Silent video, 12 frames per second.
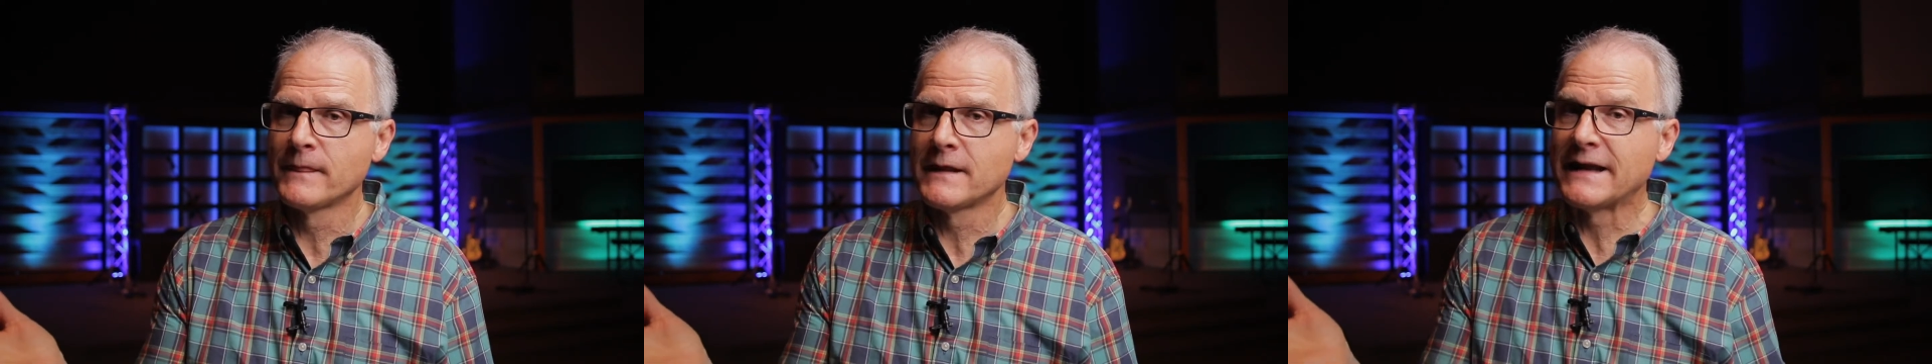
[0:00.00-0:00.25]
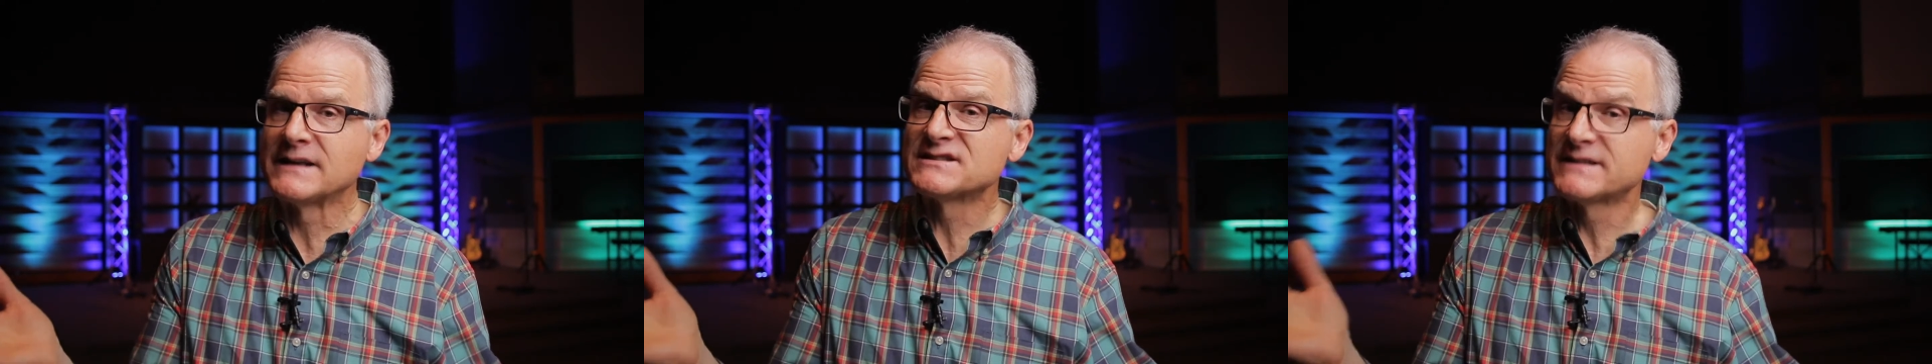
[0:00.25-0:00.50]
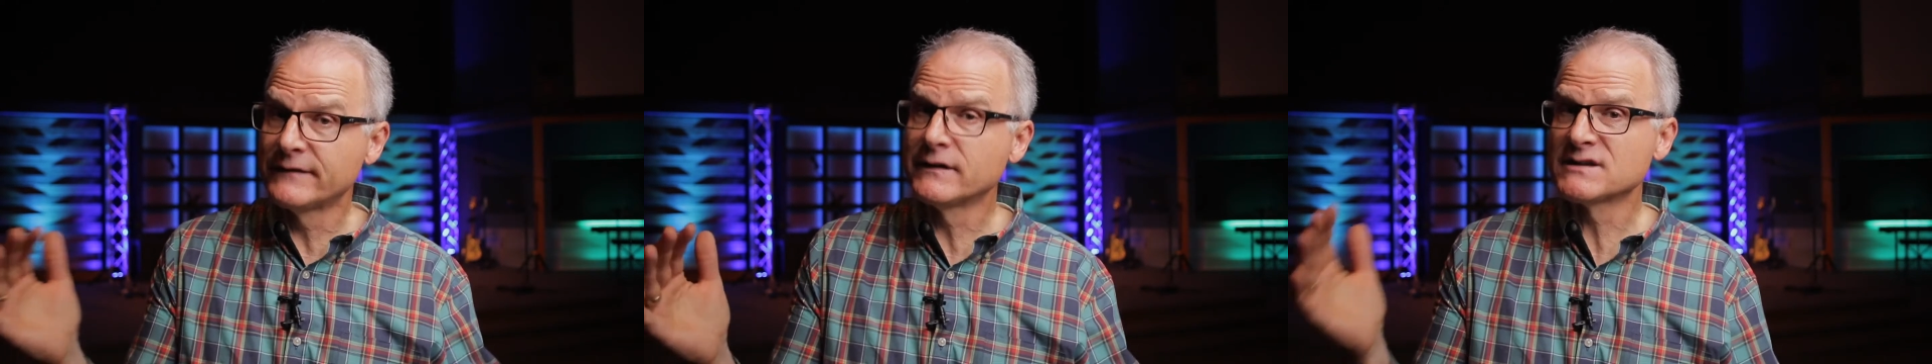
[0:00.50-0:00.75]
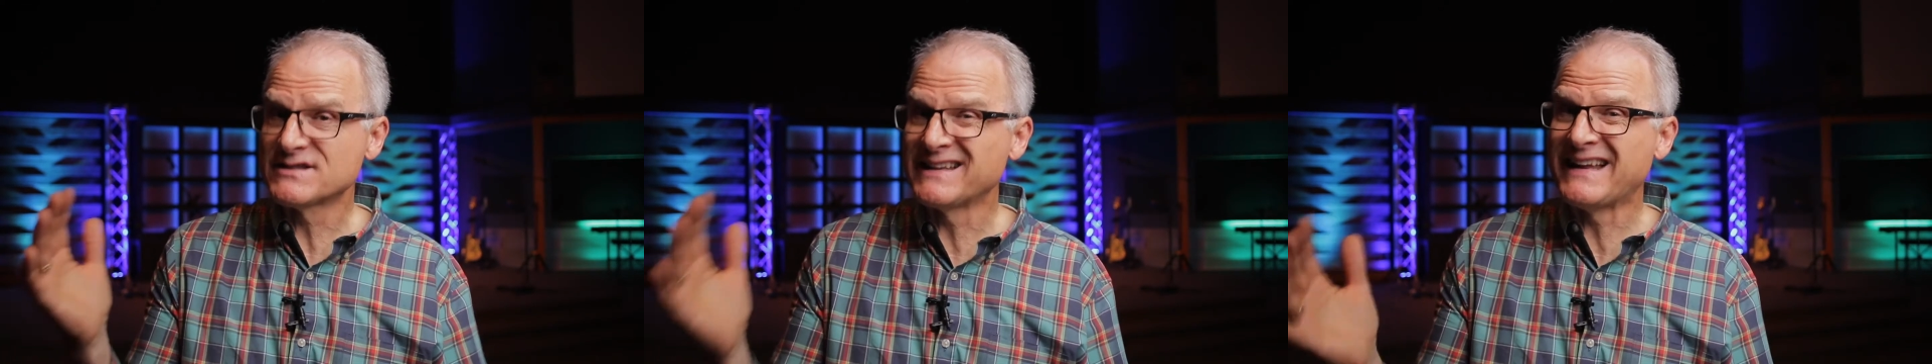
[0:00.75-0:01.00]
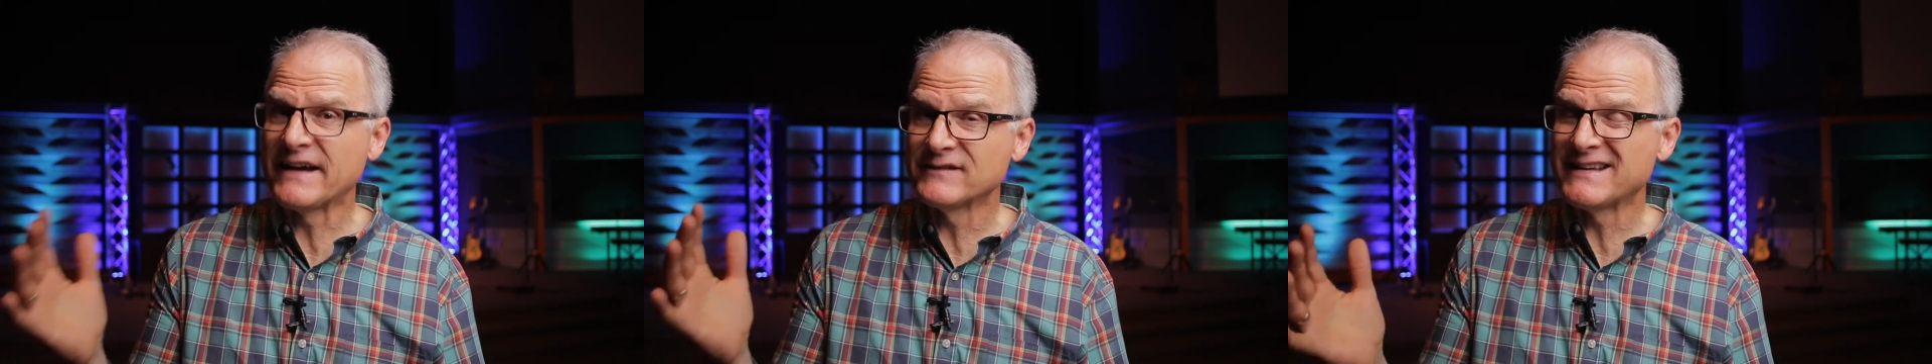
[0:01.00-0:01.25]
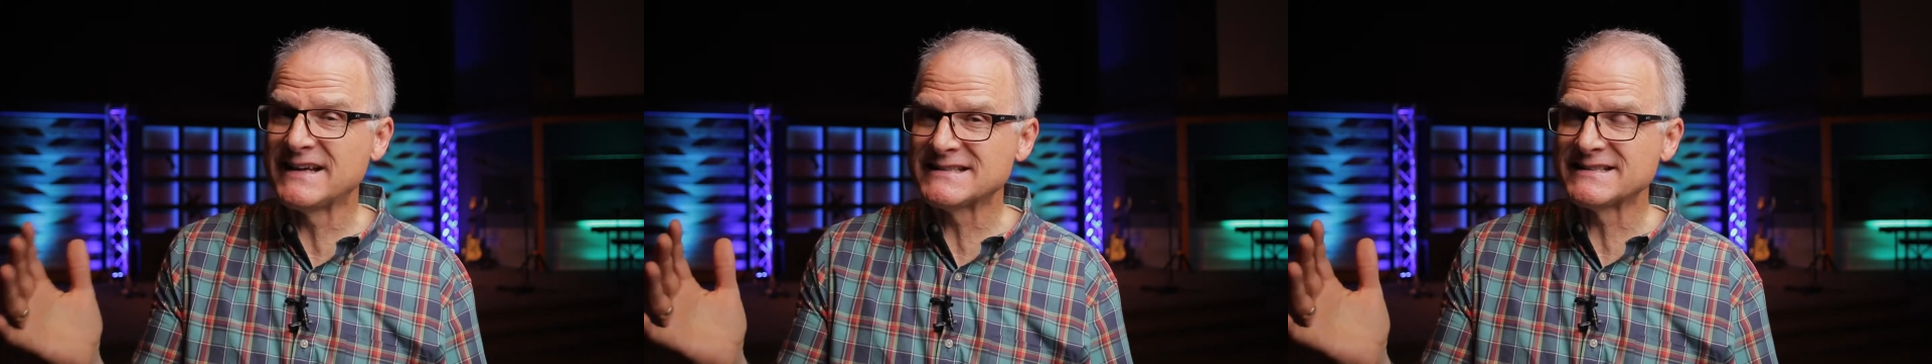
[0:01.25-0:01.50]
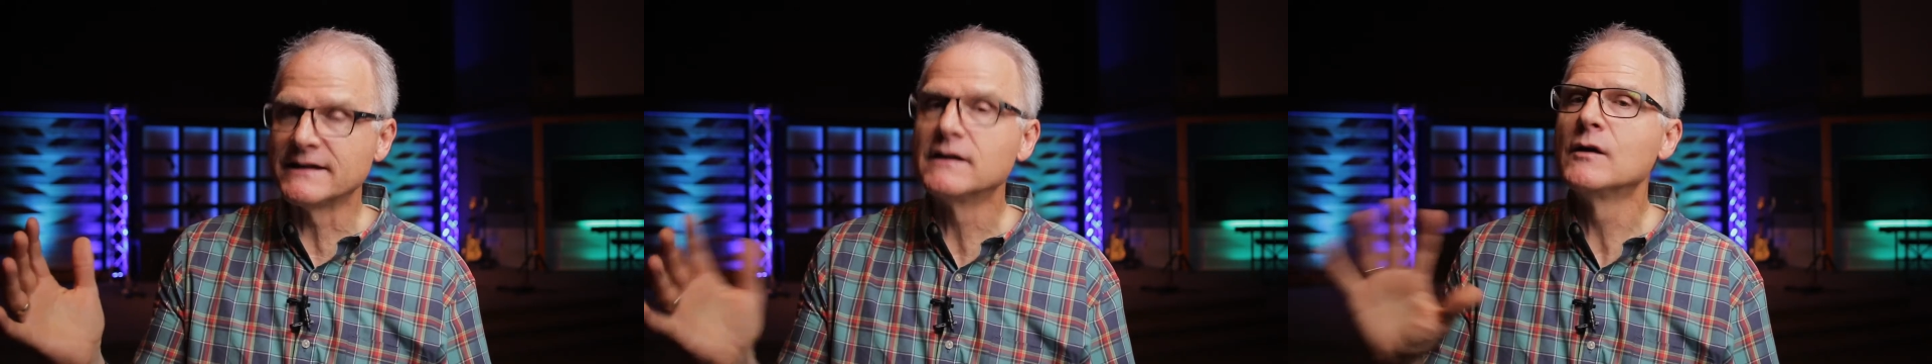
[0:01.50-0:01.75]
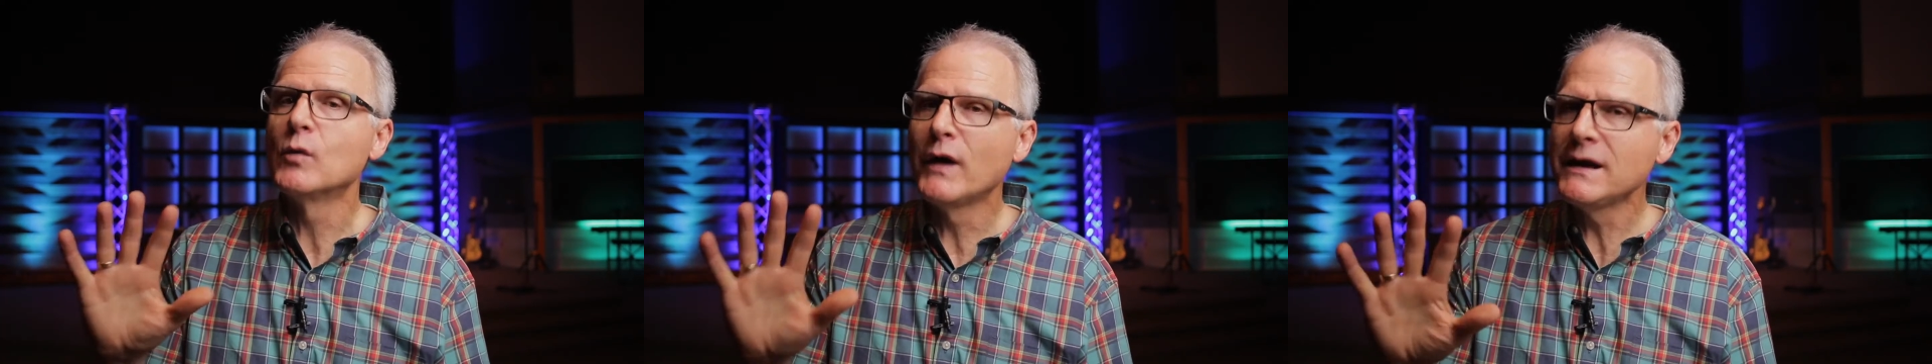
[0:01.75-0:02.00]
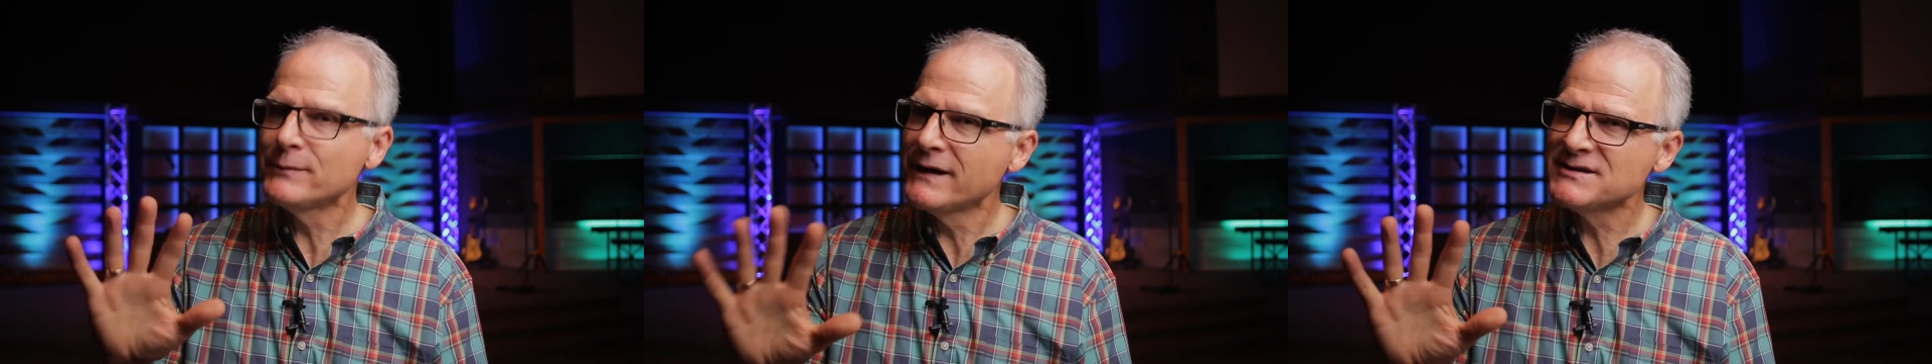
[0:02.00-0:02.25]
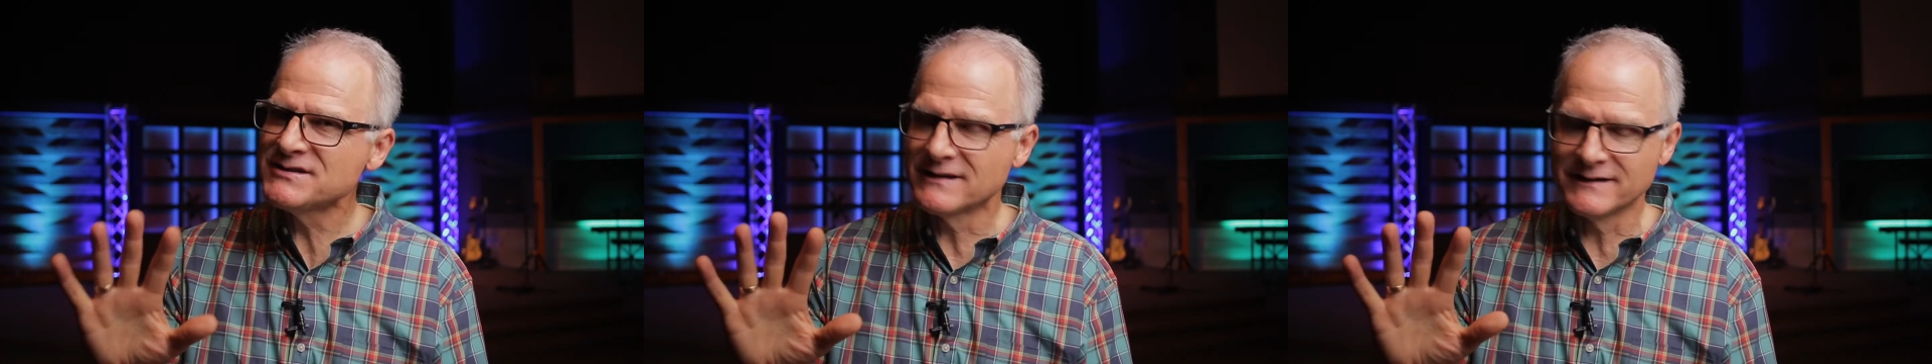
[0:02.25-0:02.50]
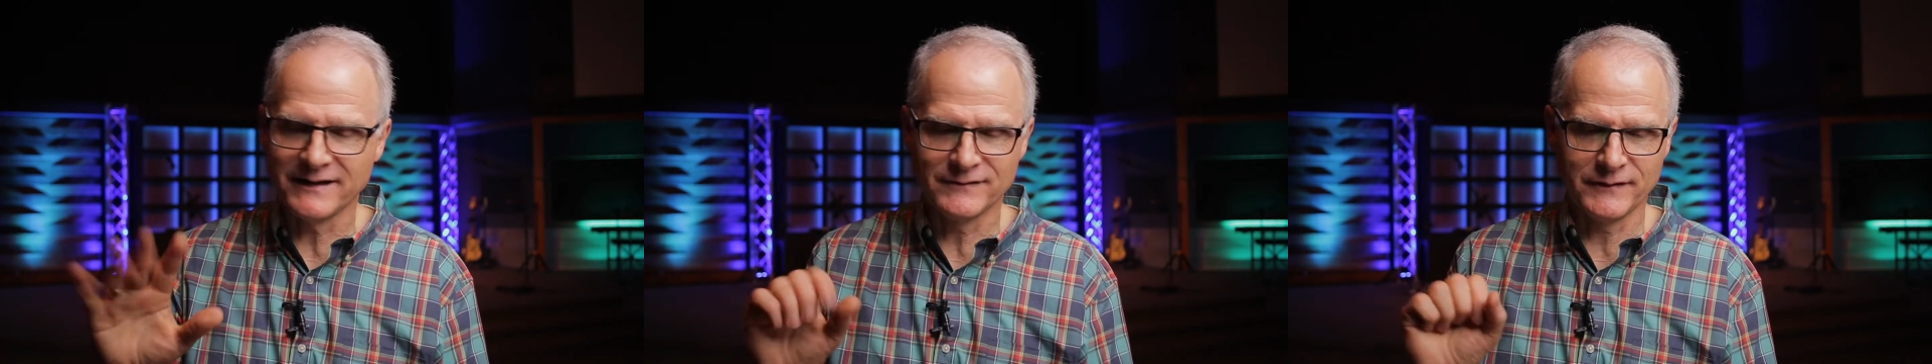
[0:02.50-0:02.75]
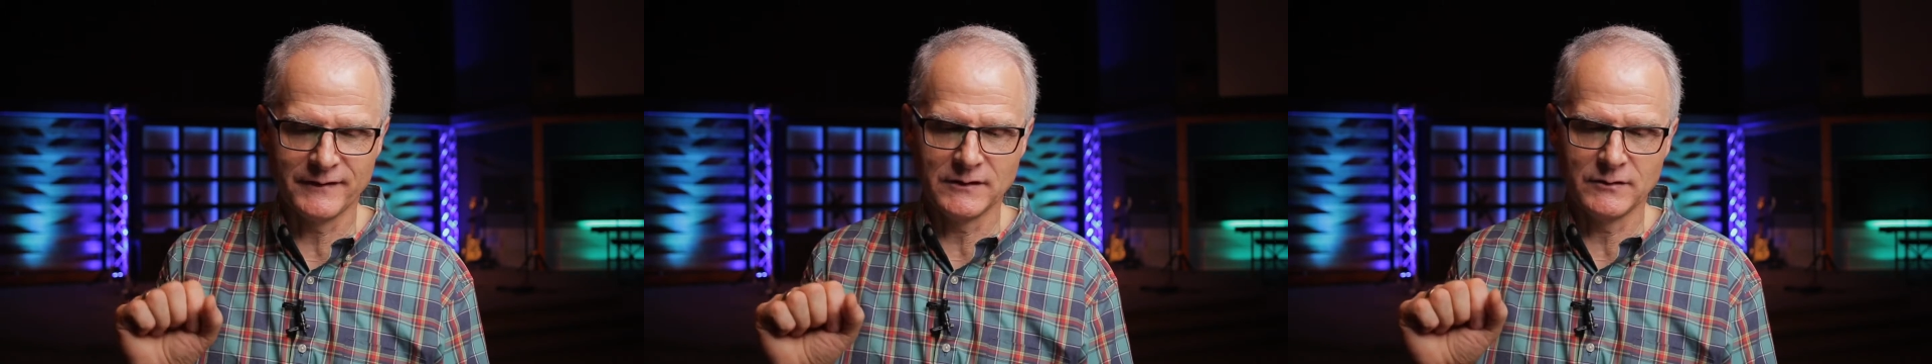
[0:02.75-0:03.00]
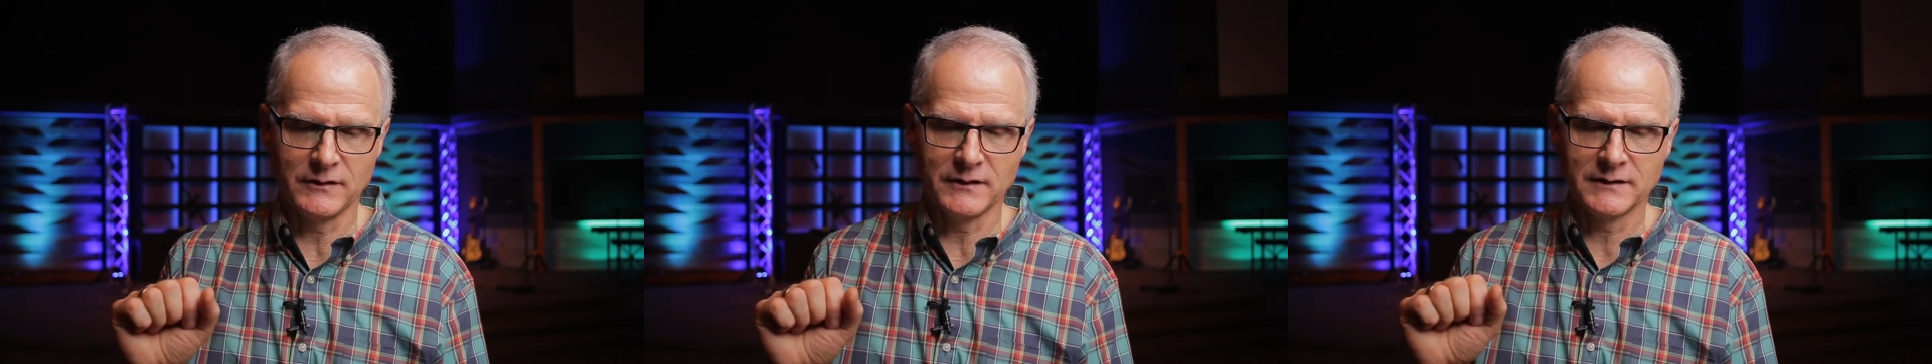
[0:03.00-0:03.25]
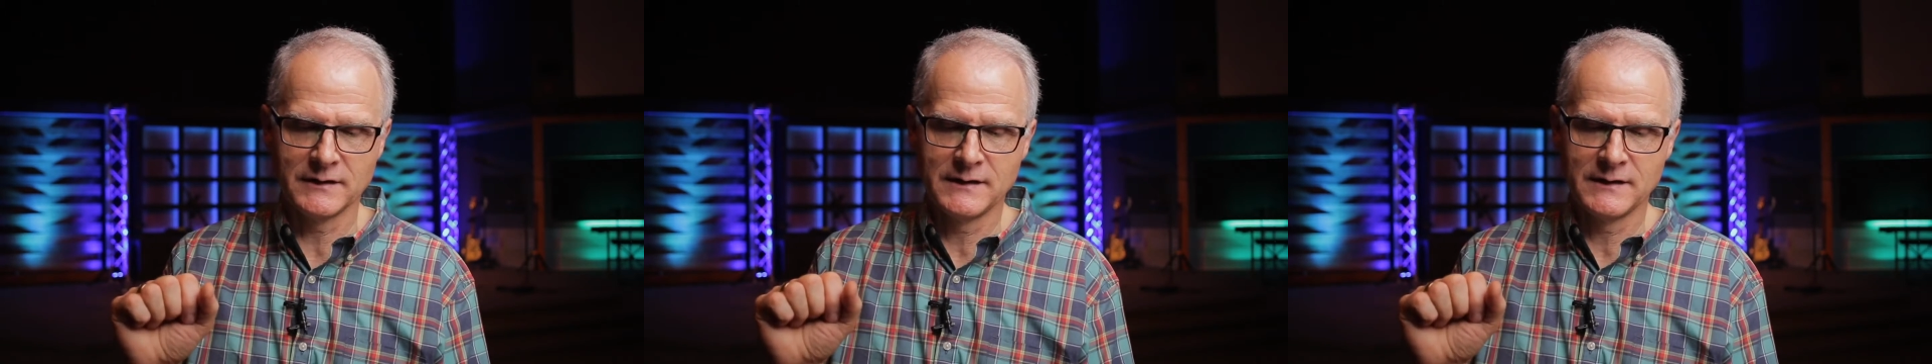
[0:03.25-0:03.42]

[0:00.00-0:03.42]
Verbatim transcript: and he's giving us a life lesson. Wait patiently for the Lord.